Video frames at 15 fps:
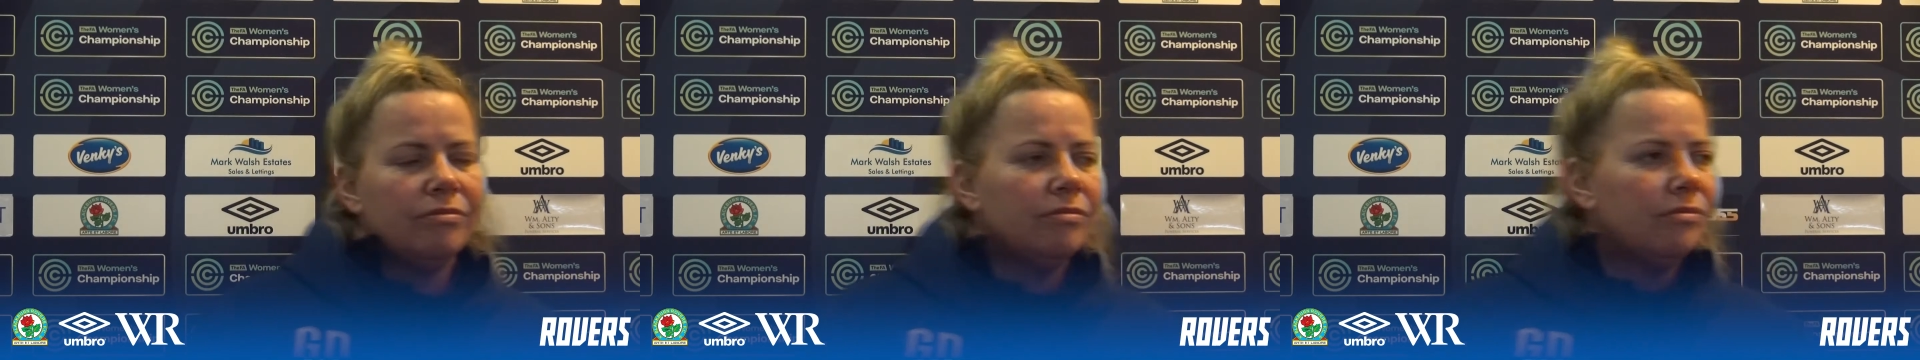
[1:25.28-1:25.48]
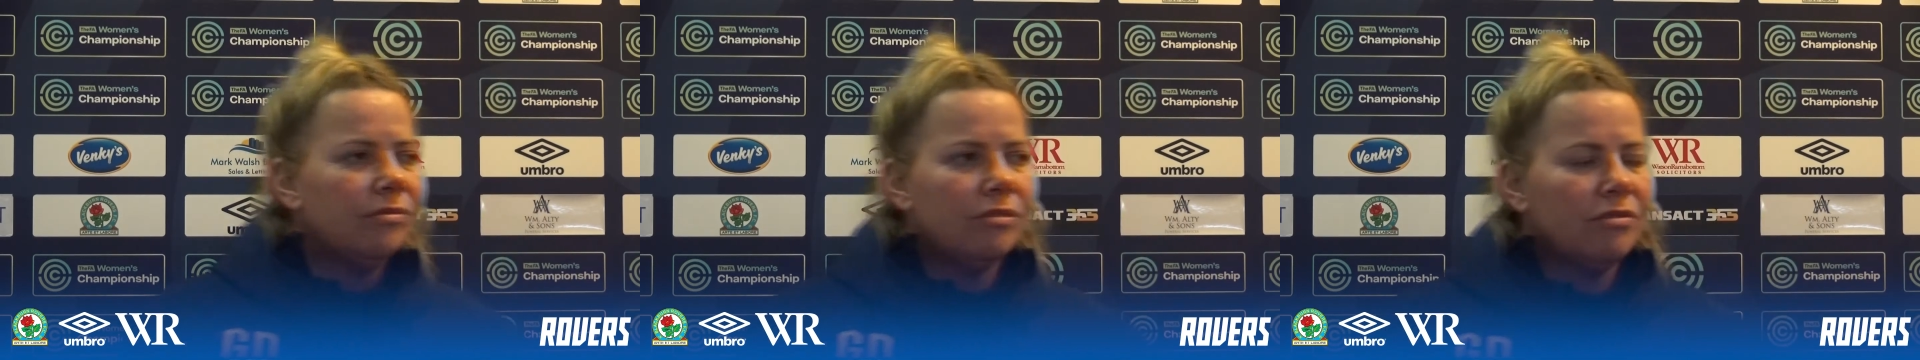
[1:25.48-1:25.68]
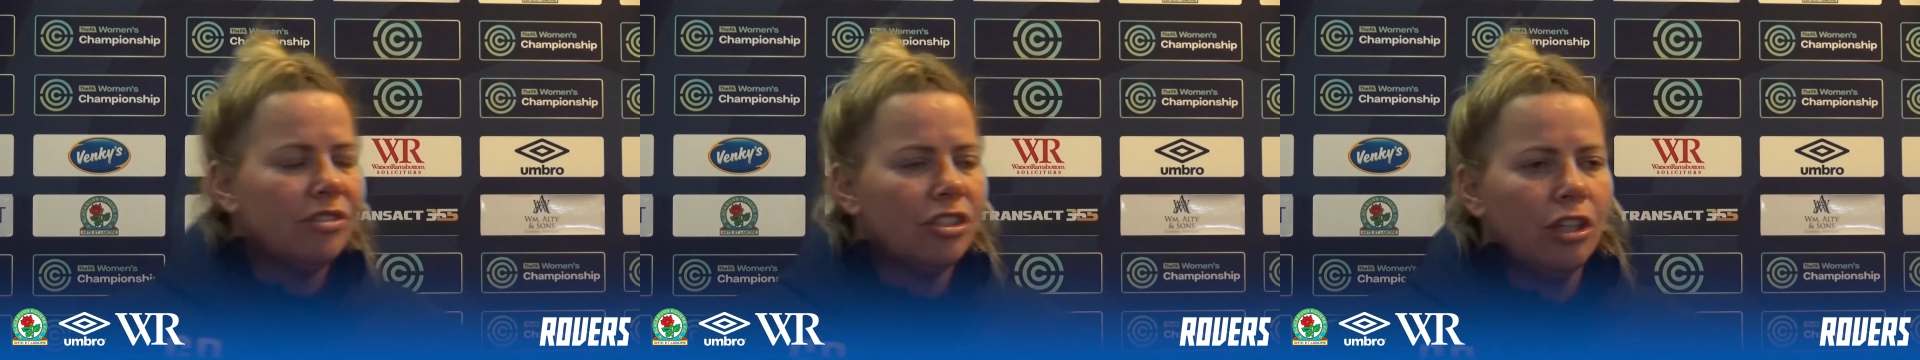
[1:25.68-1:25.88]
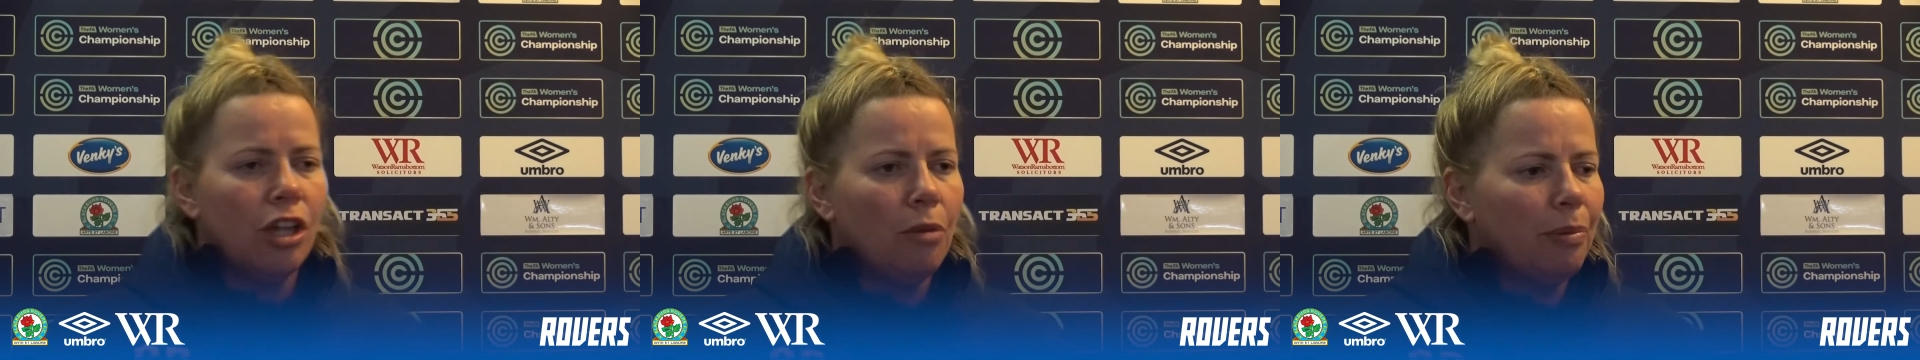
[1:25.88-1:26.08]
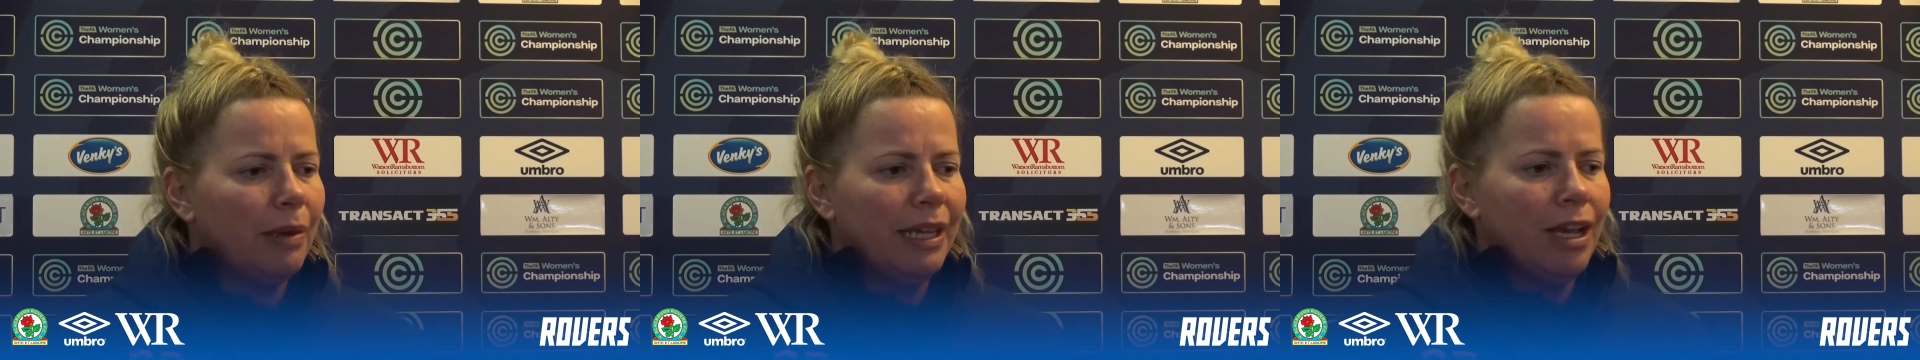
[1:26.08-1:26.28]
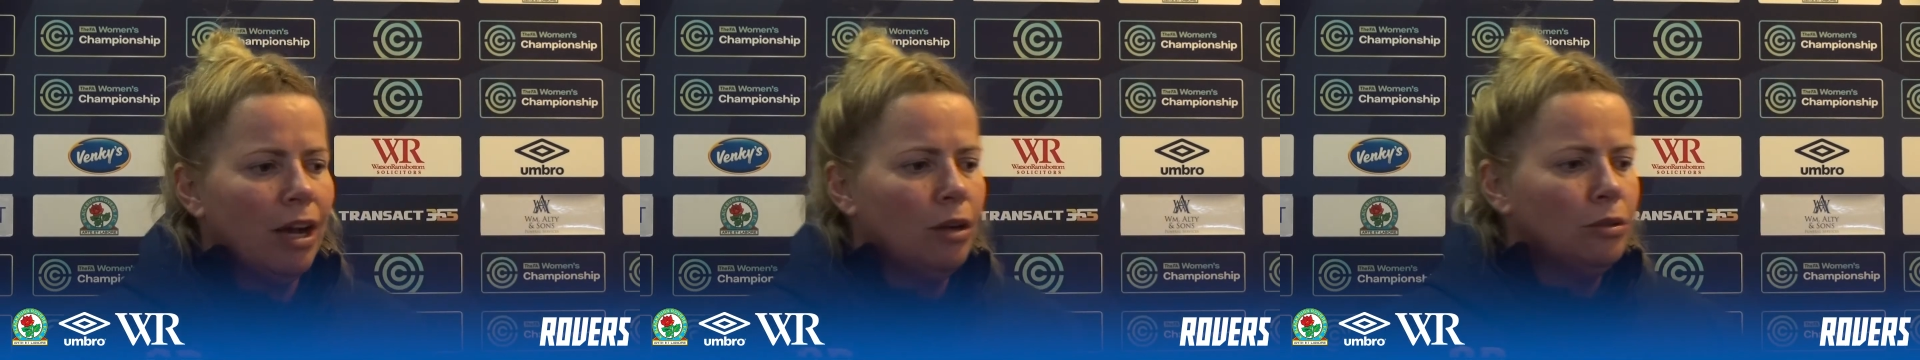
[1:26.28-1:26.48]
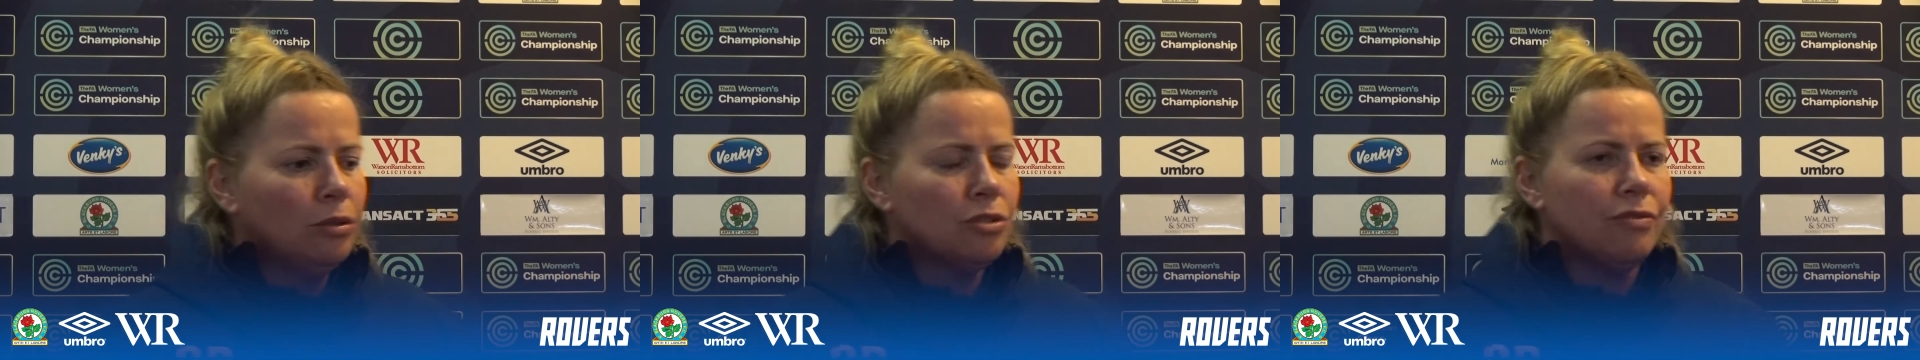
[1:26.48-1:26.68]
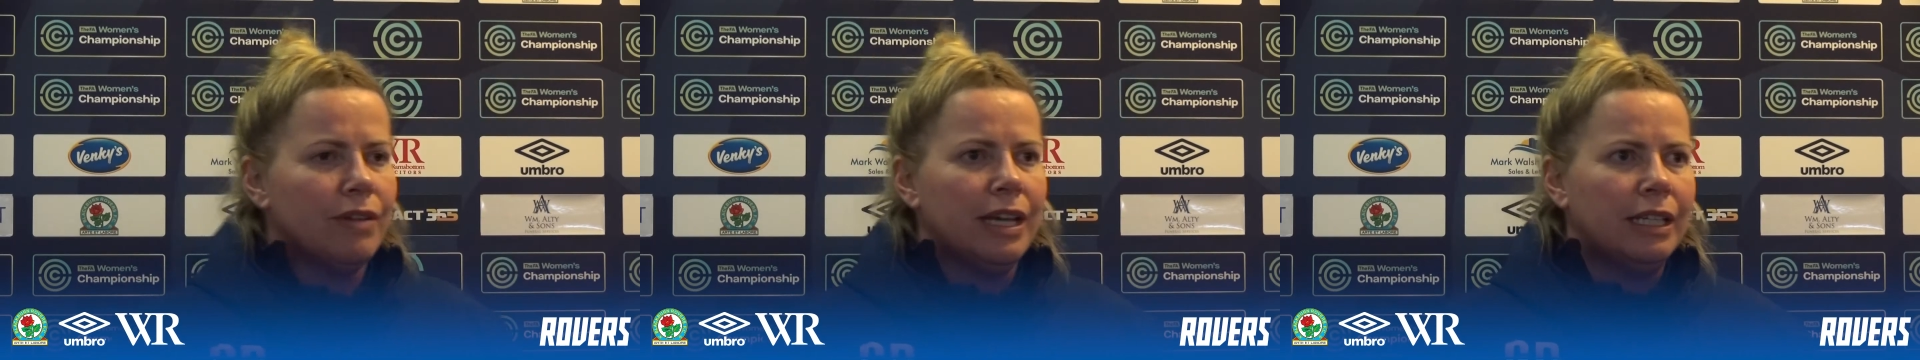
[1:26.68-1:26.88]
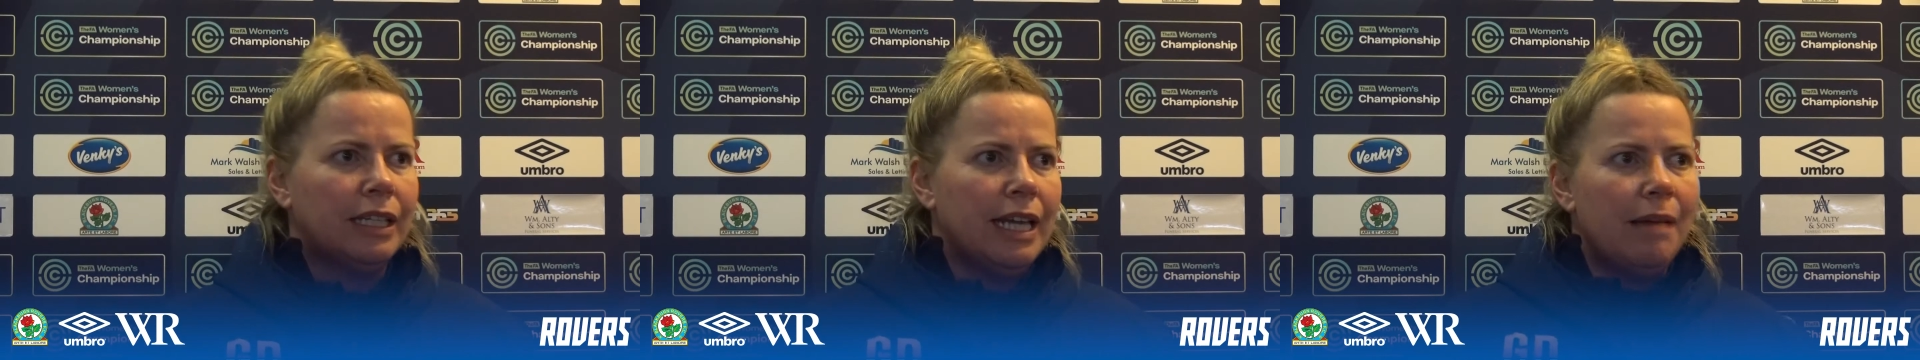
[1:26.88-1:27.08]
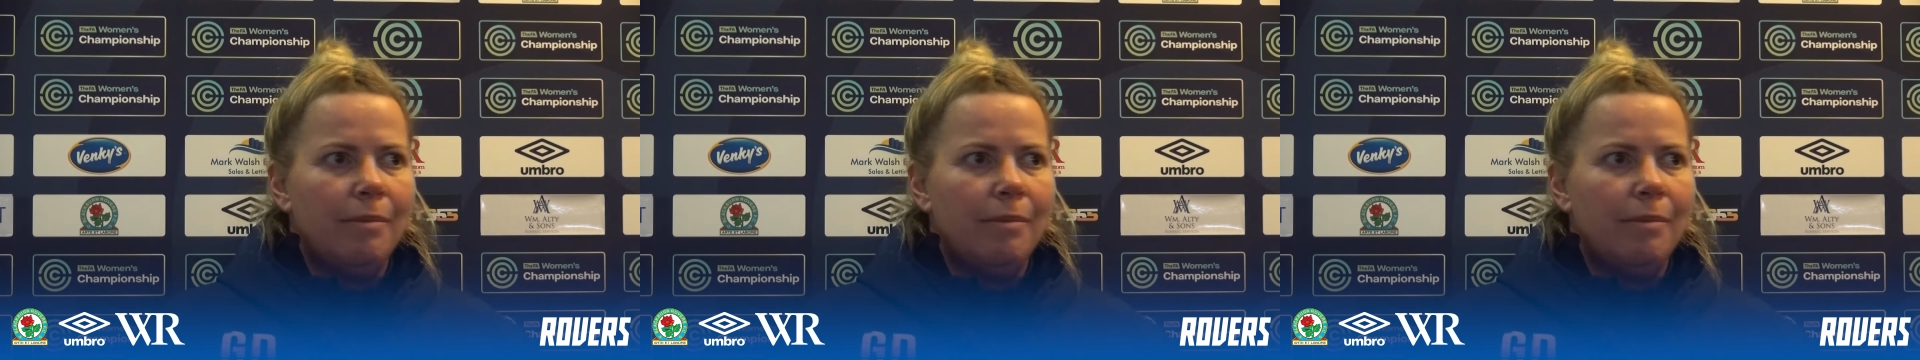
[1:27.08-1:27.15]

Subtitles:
sloppy goals, really.